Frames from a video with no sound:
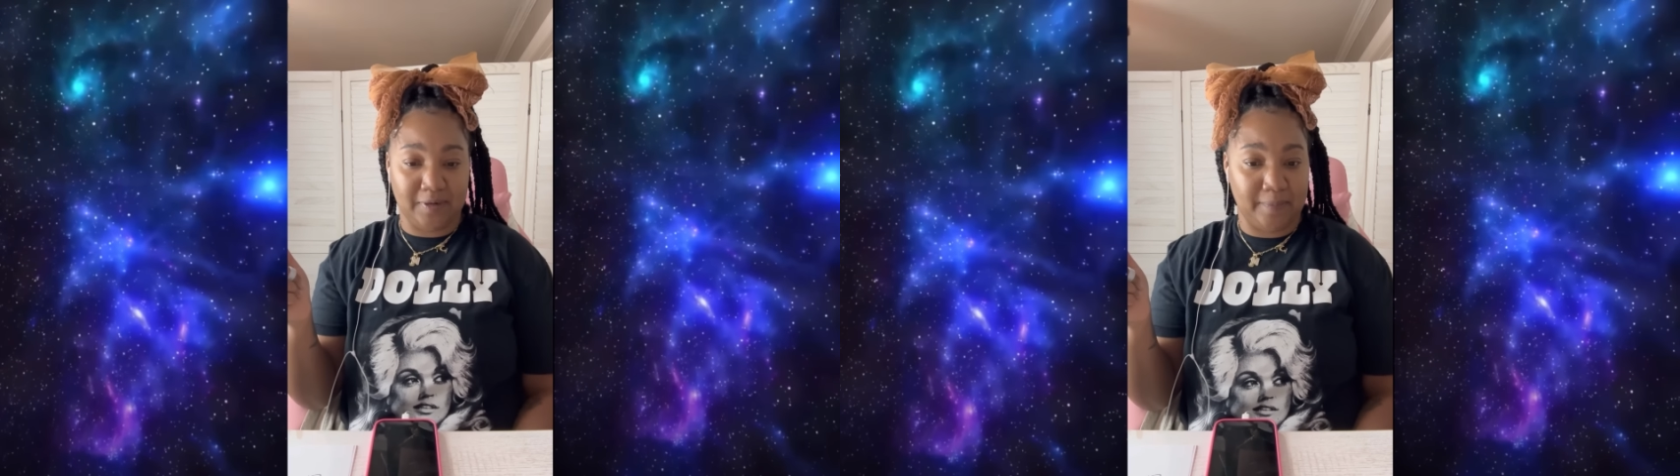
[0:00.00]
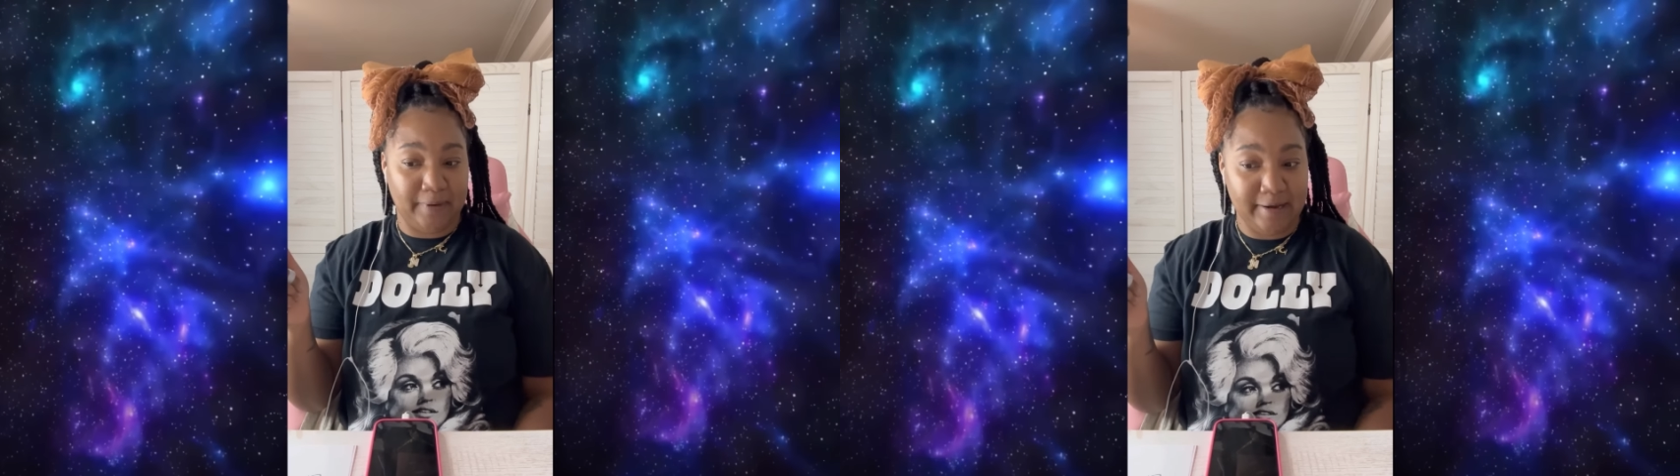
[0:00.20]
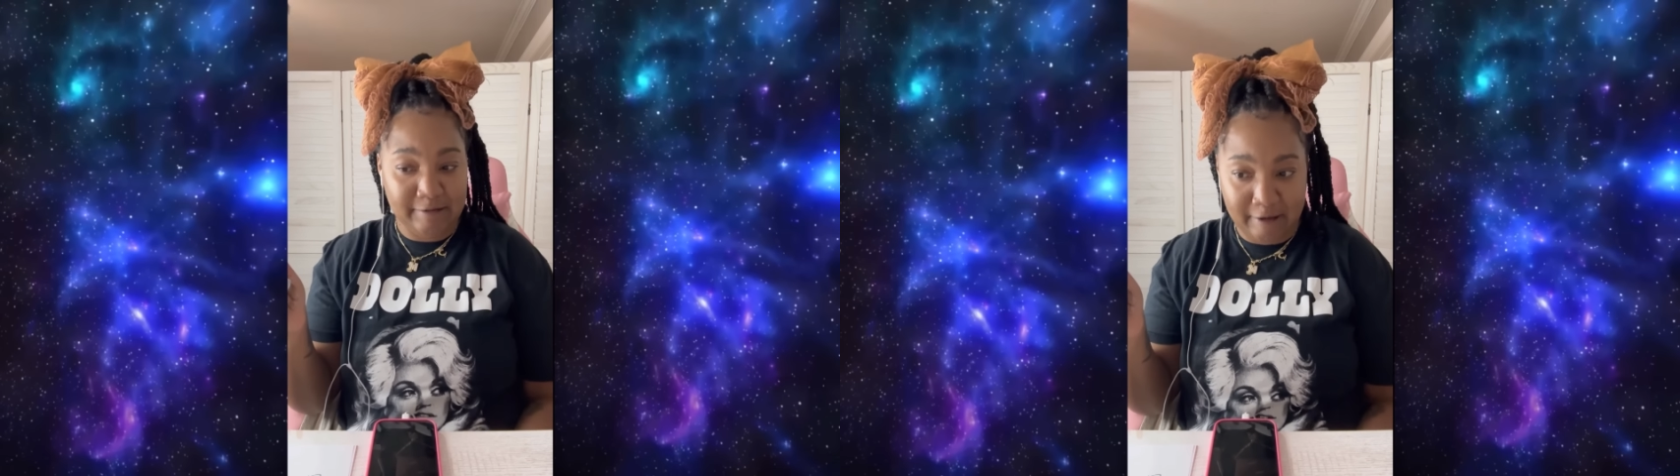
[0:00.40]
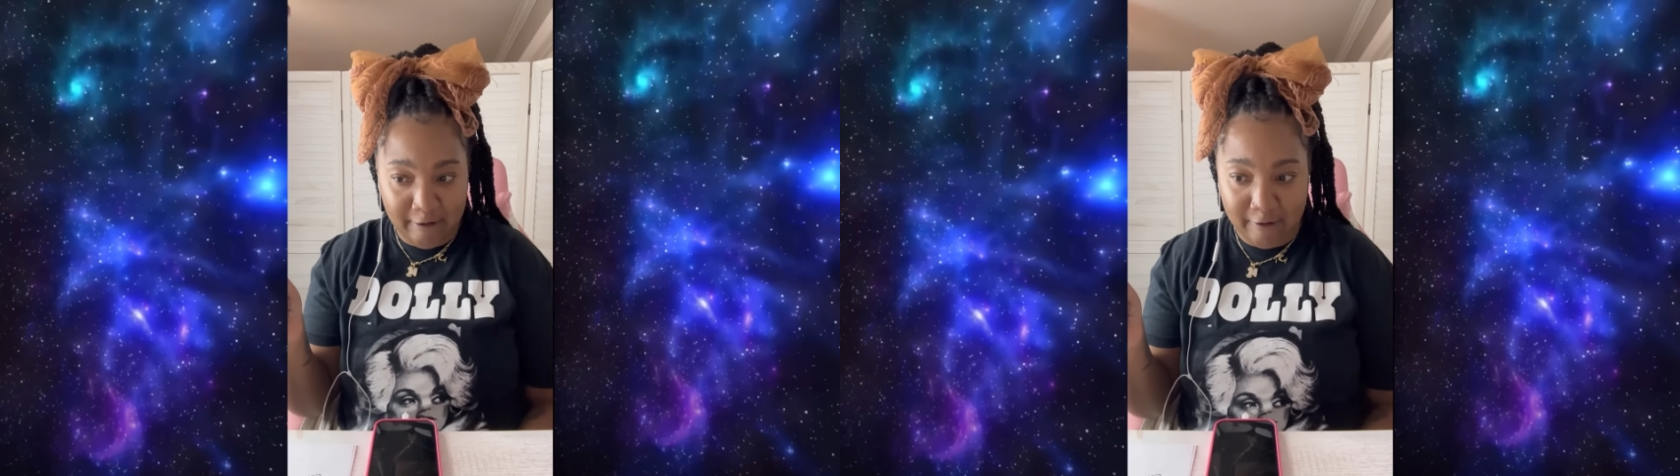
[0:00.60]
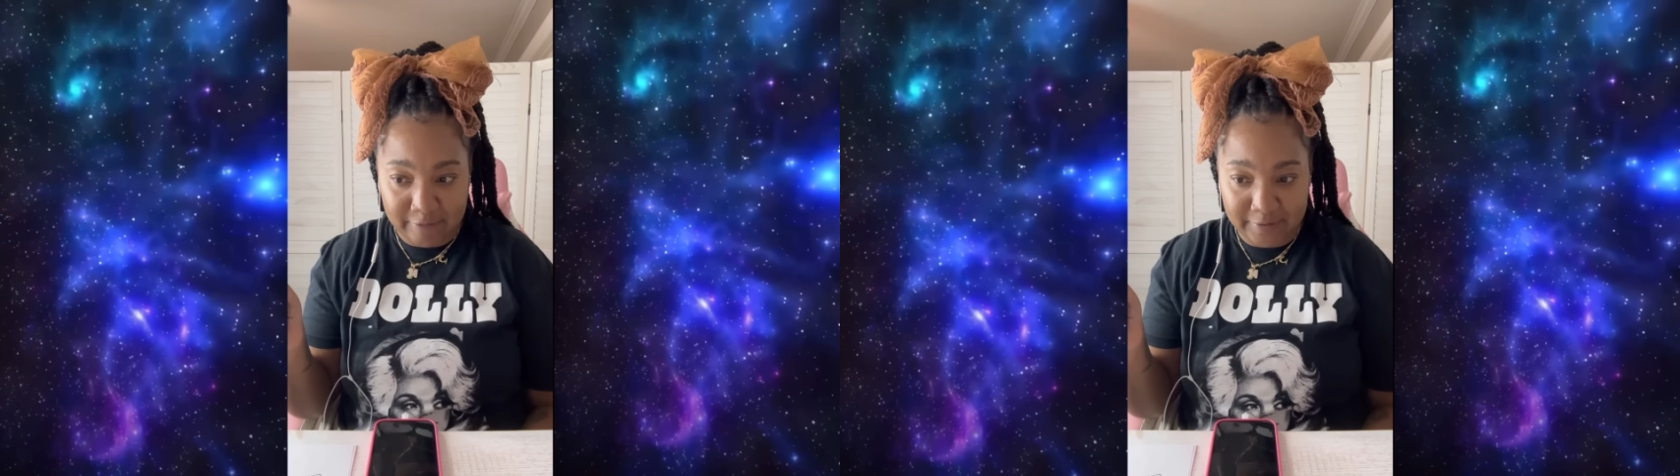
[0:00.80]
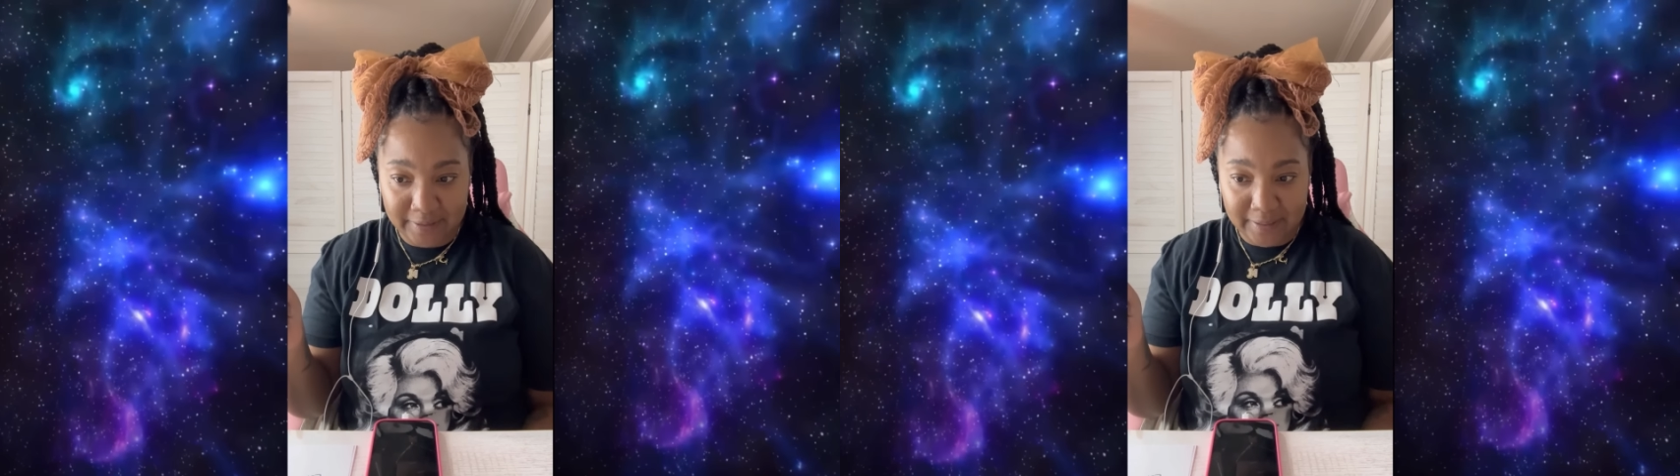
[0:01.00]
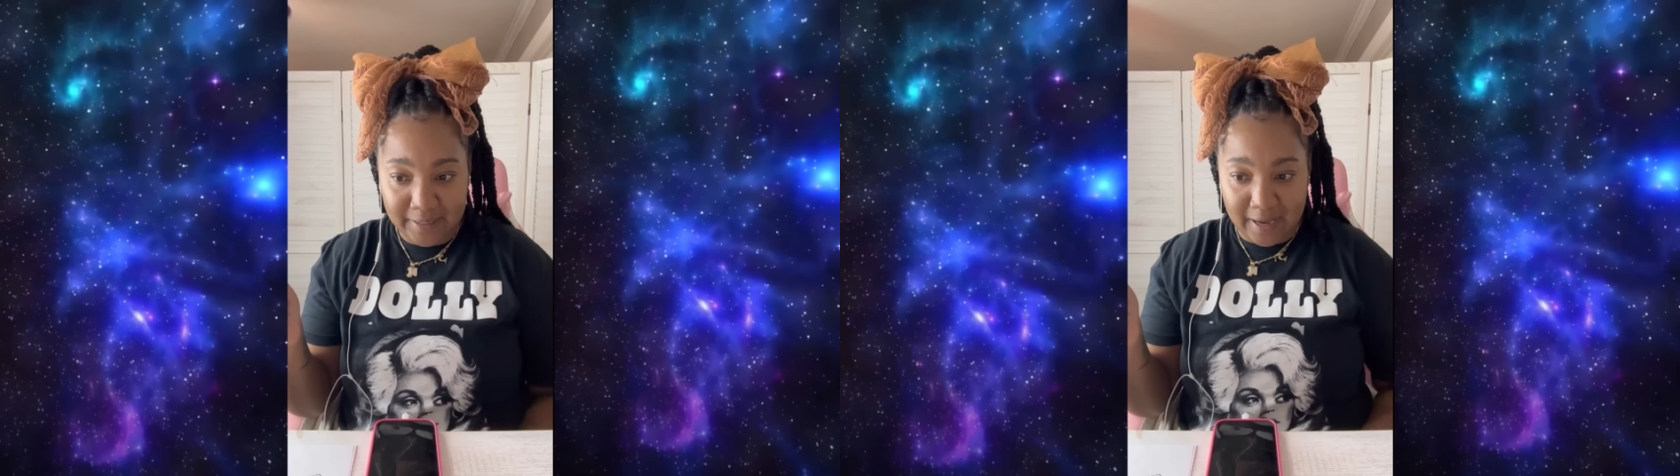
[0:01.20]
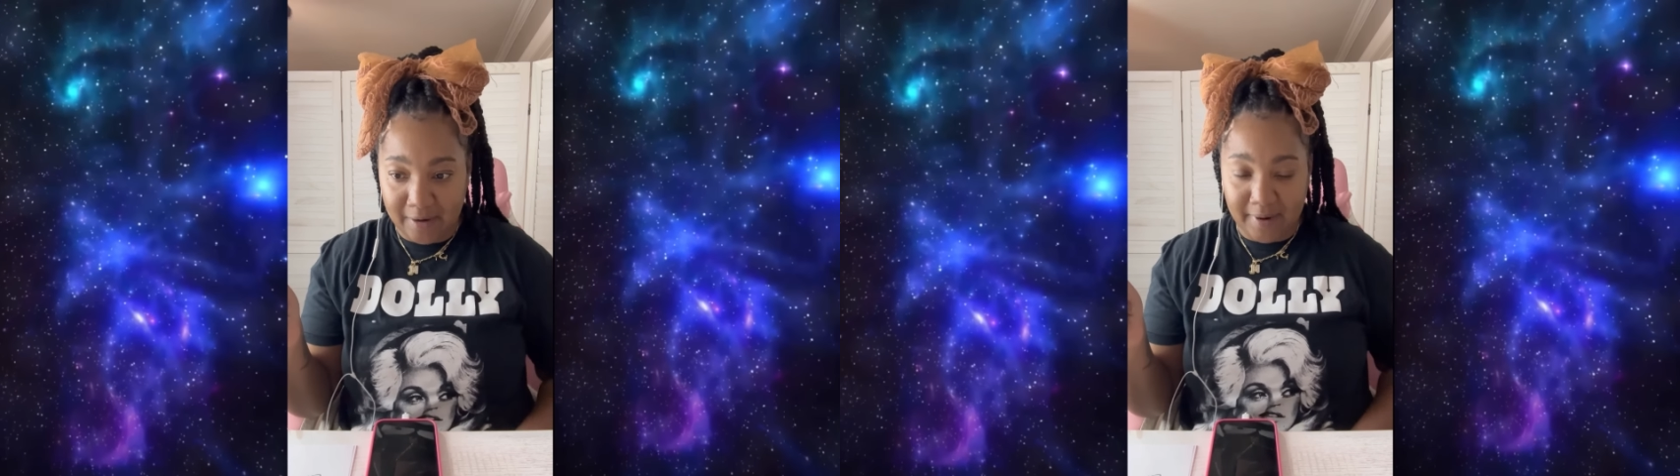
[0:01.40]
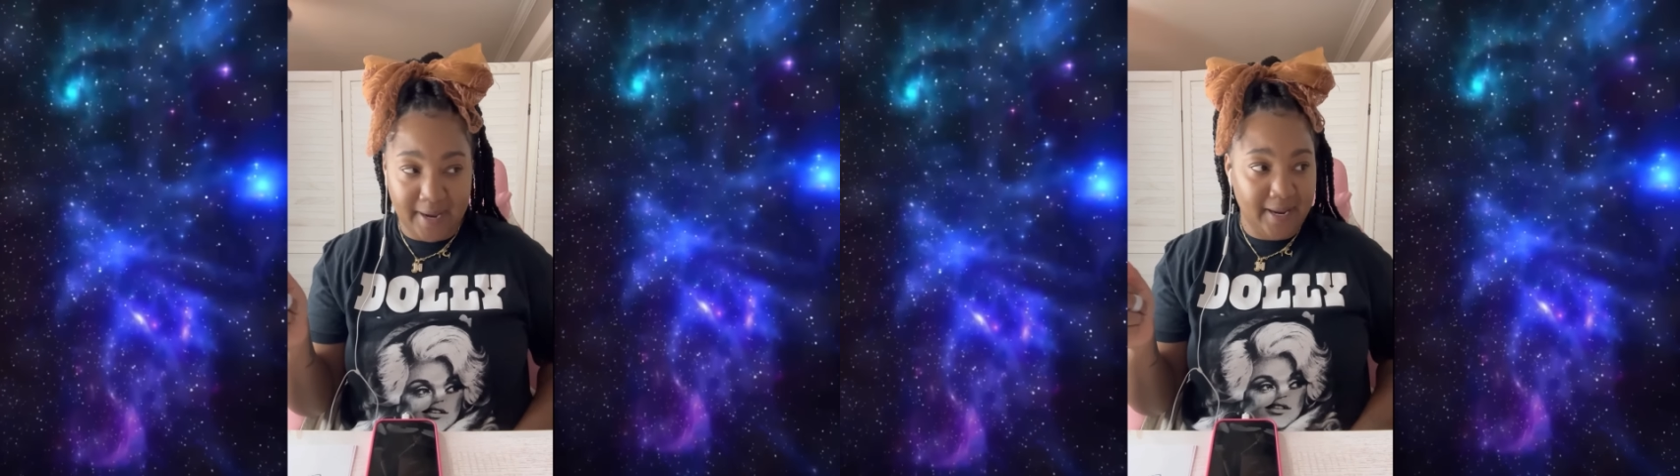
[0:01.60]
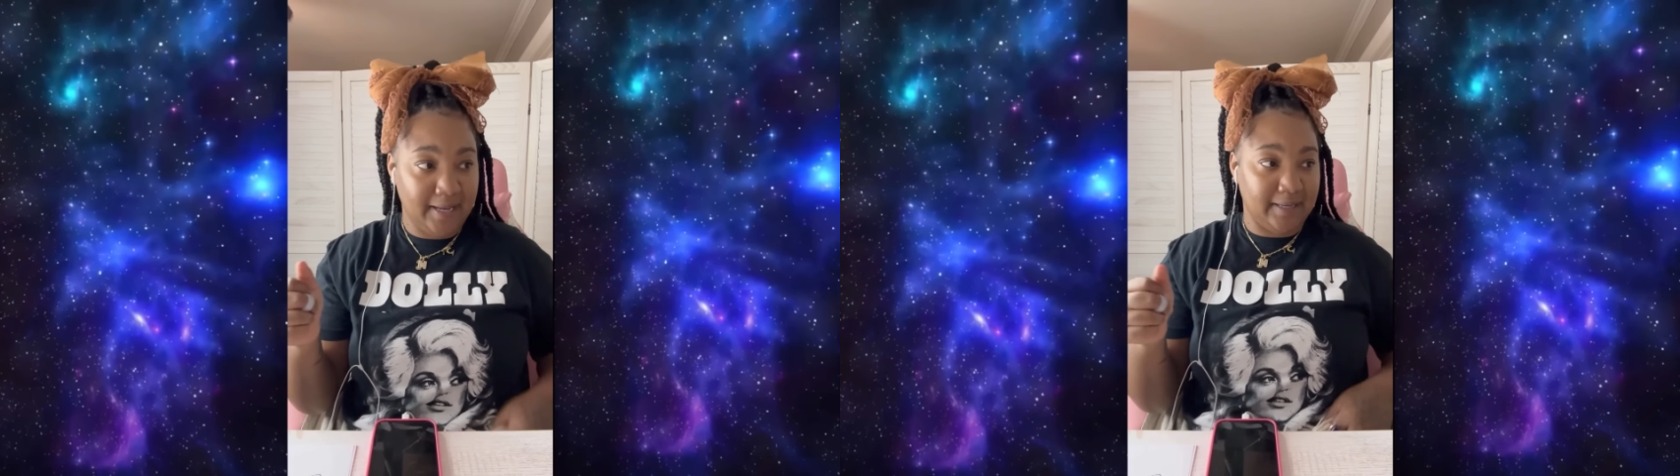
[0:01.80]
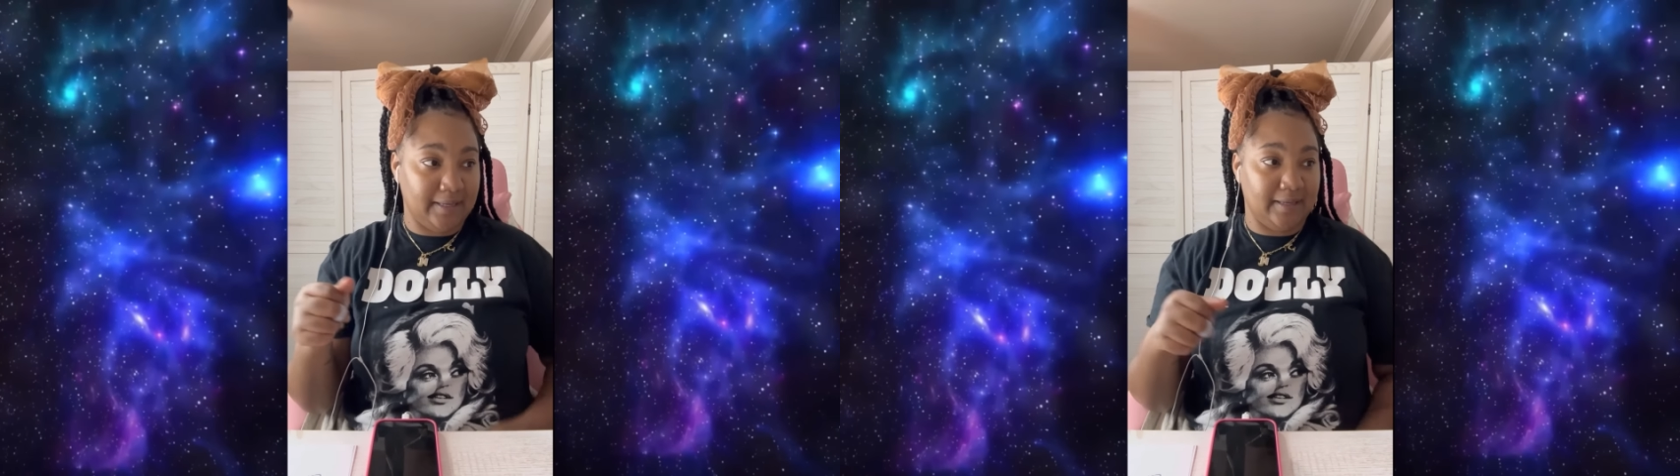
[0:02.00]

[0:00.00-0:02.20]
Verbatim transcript: up in here. All right.